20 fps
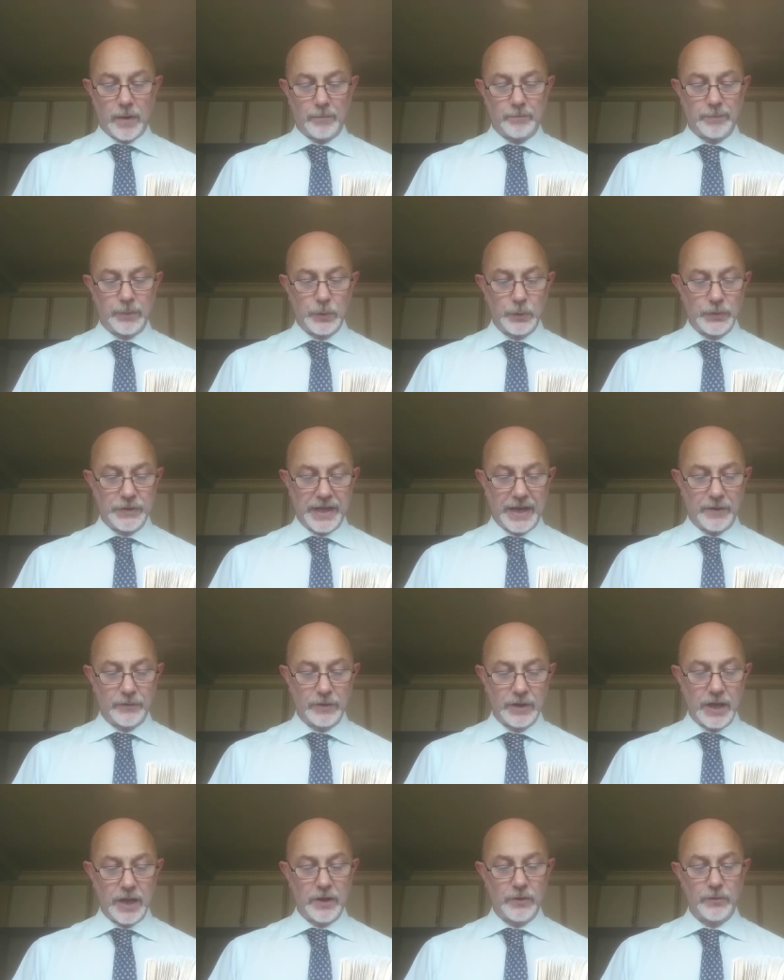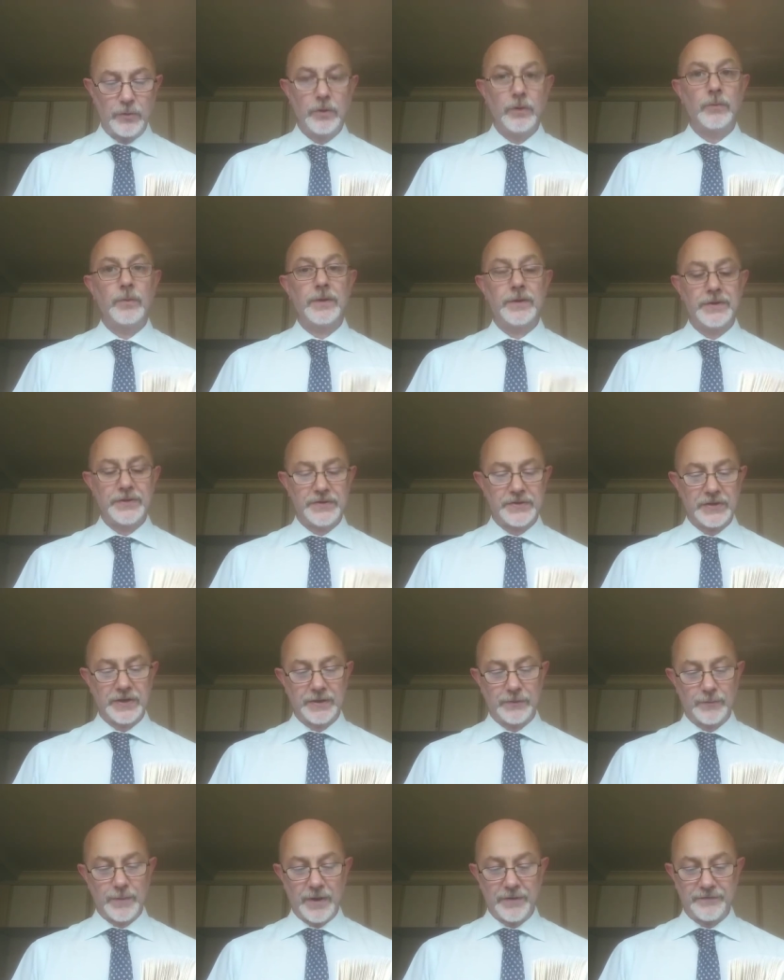one pulled down low will
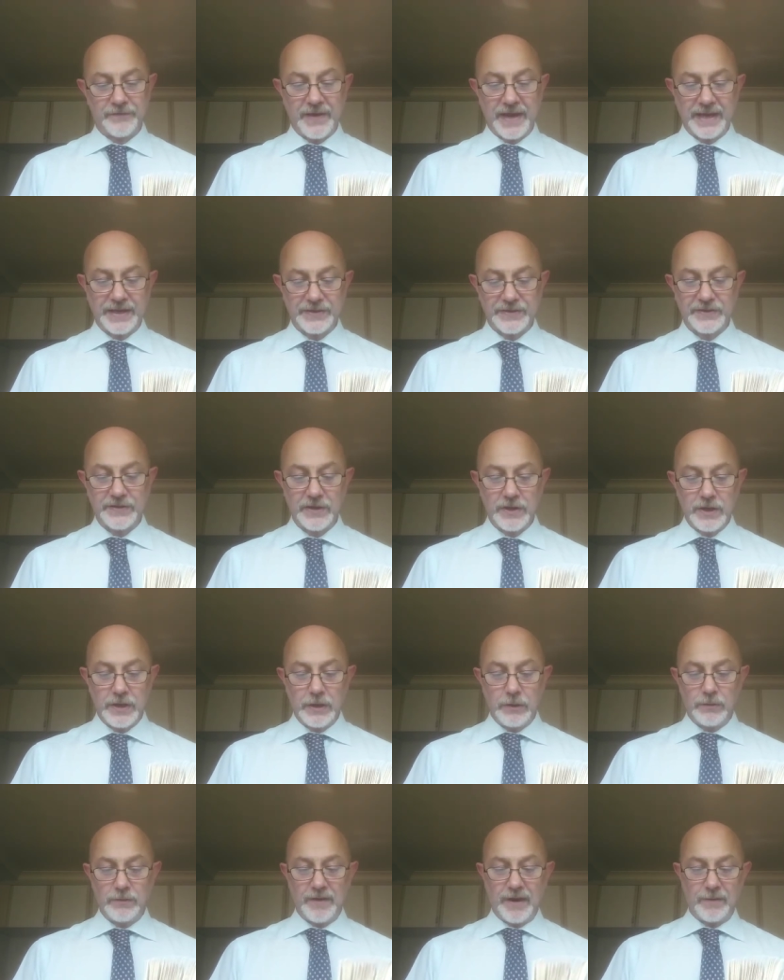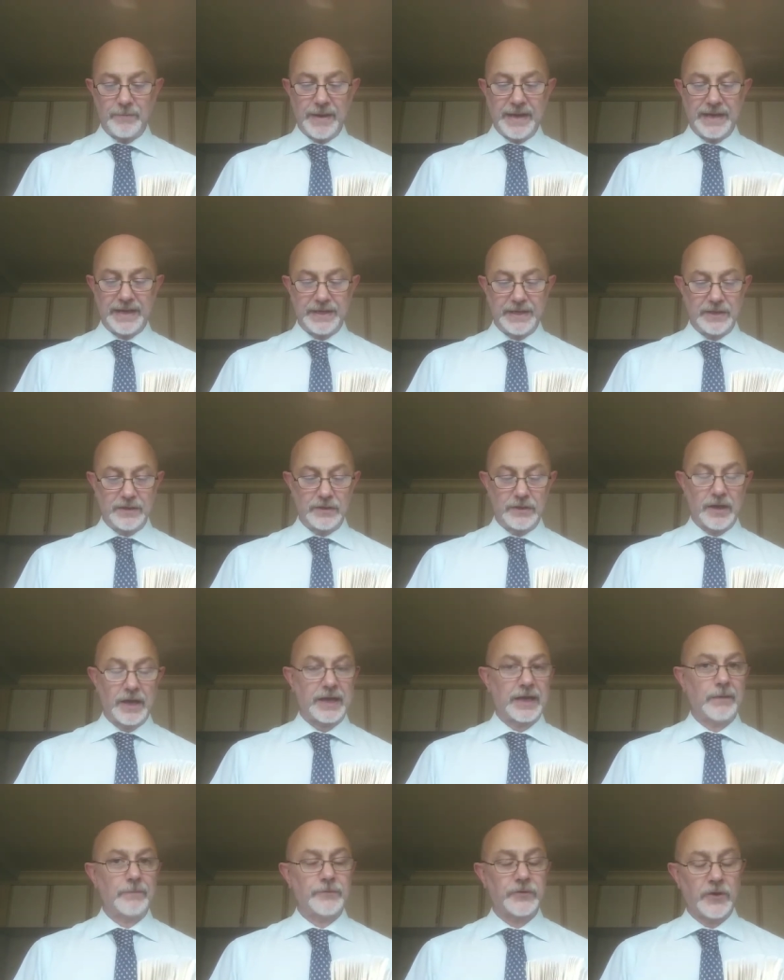conceal my face without making it look
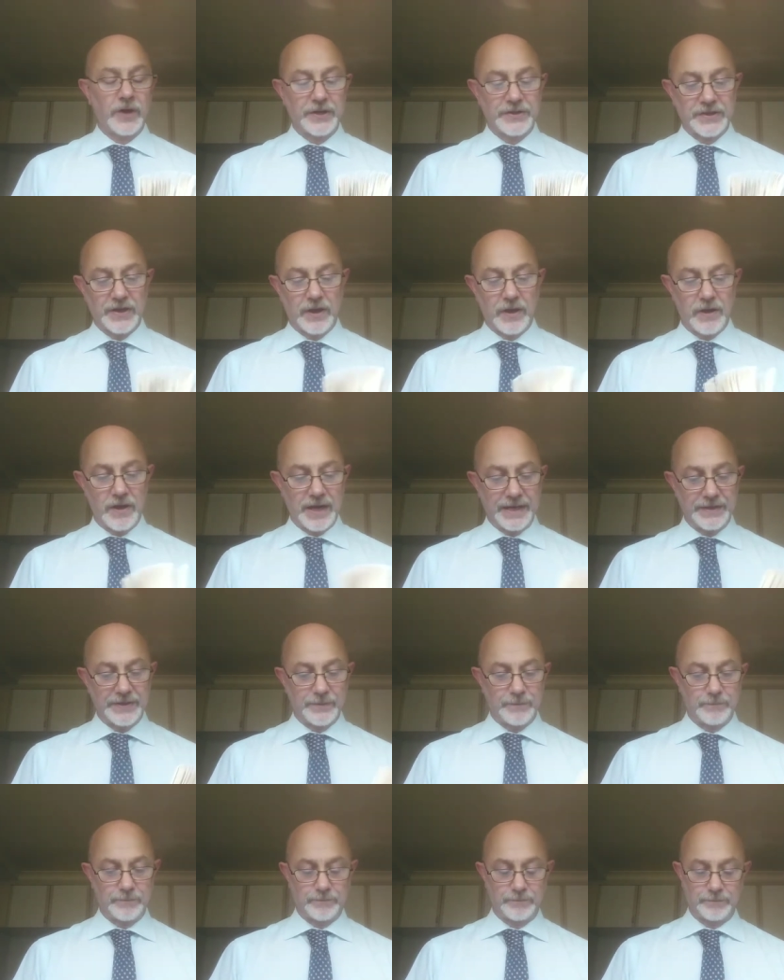like I'm trying to hide.